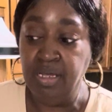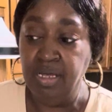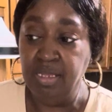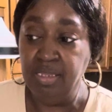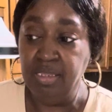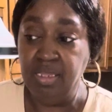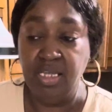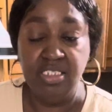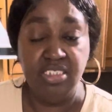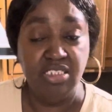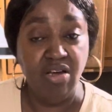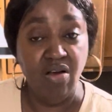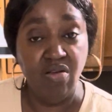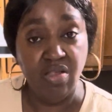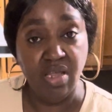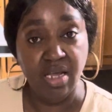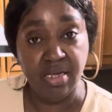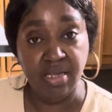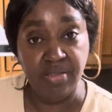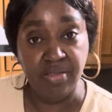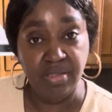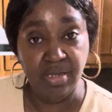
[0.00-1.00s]
that's all I
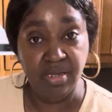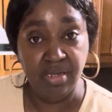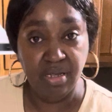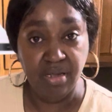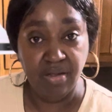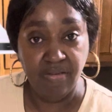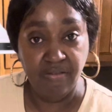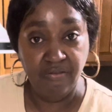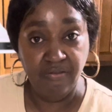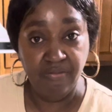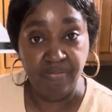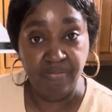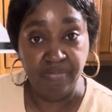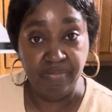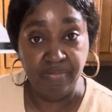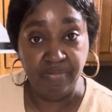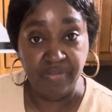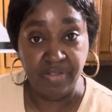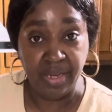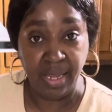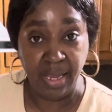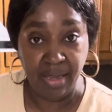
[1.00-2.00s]
can think of
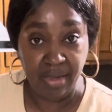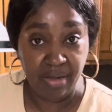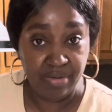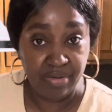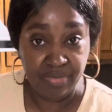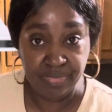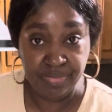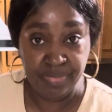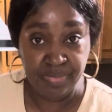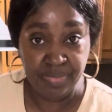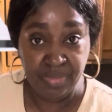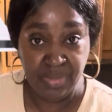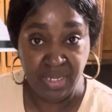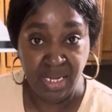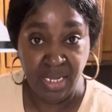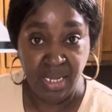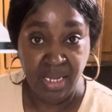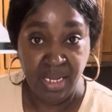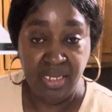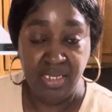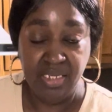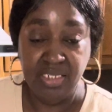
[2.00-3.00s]
for now.
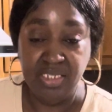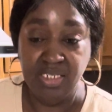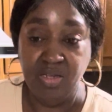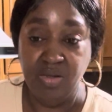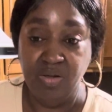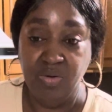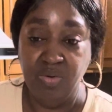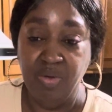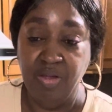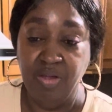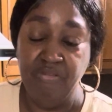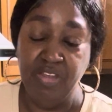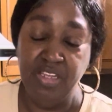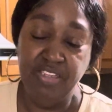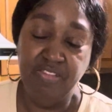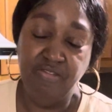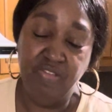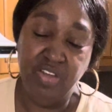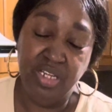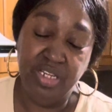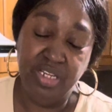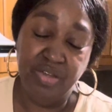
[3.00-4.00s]
So if this
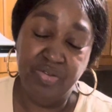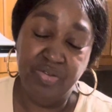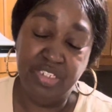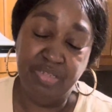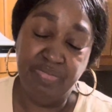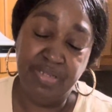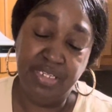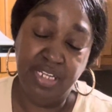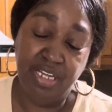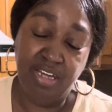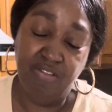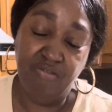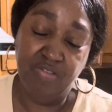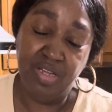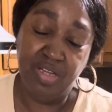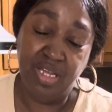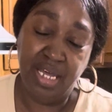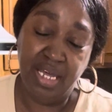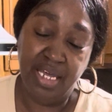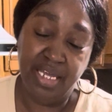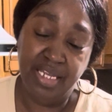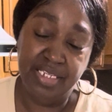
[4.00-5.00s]
video has been helpful,
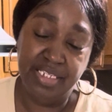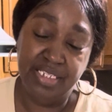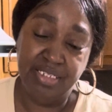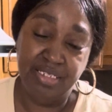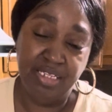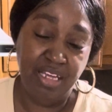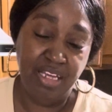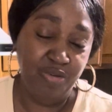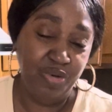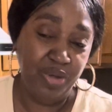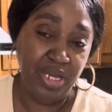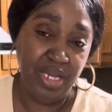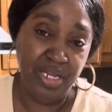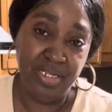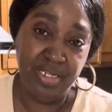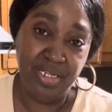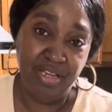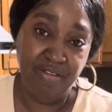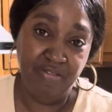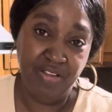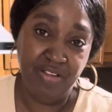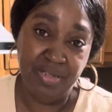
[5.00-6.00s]
guys, go ahead and
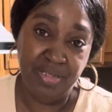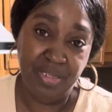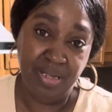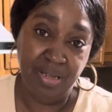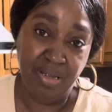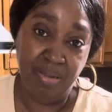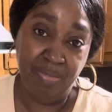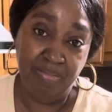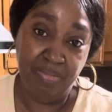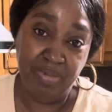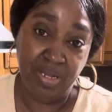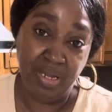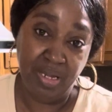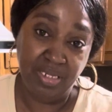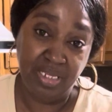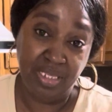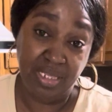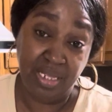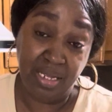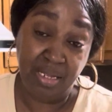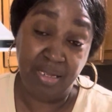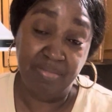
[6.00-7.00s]
give it a
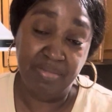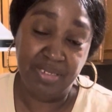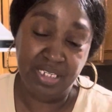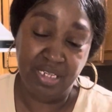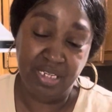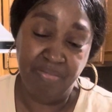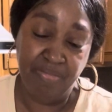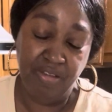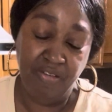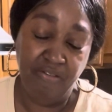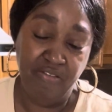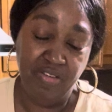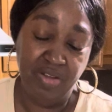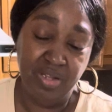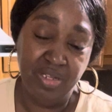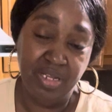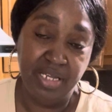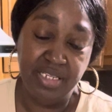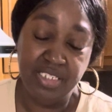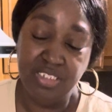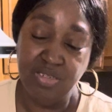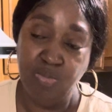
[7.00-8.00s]
thumbs up. You feel
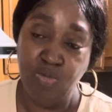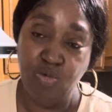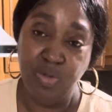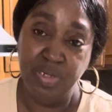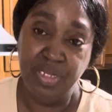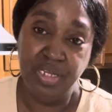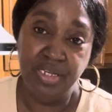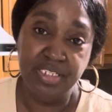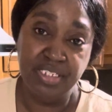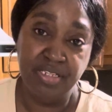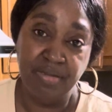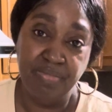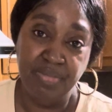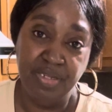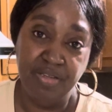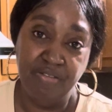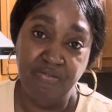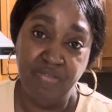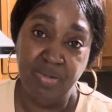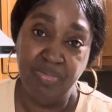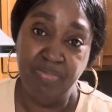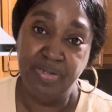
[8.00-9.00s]
like someone else can
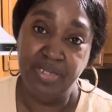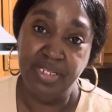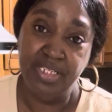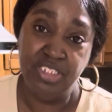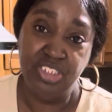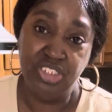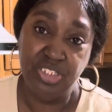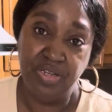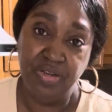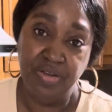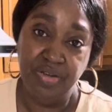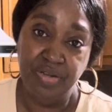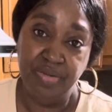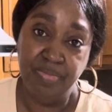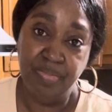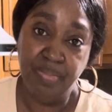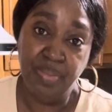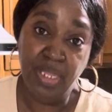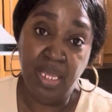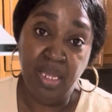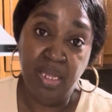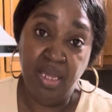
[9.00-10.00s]
benefit, please share it.
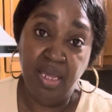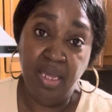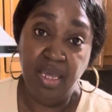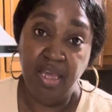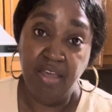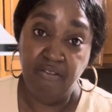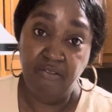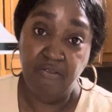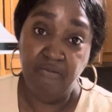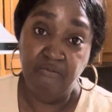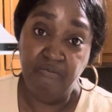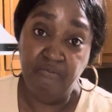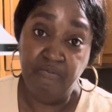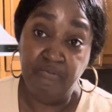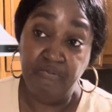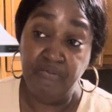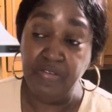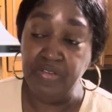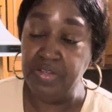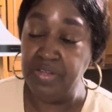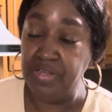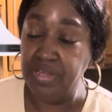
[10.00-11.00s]
And
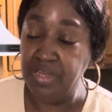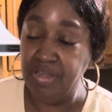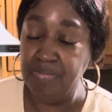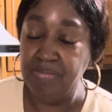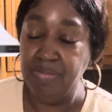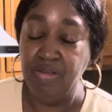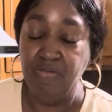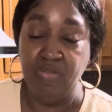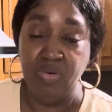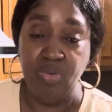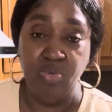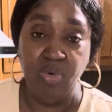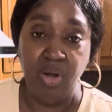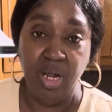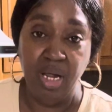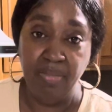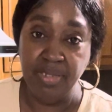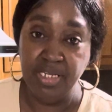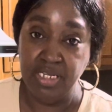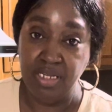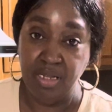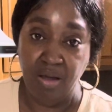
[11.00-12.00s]
forgive me from
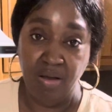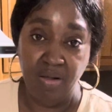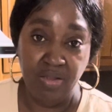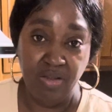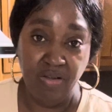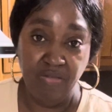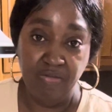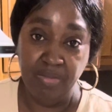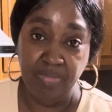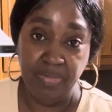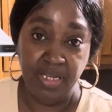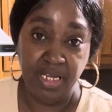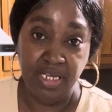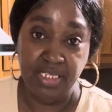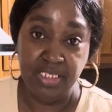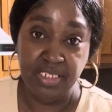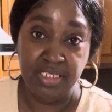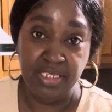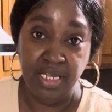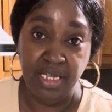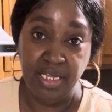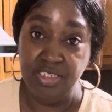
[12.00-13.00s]
rambling all over the place
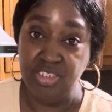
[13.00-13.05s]
today.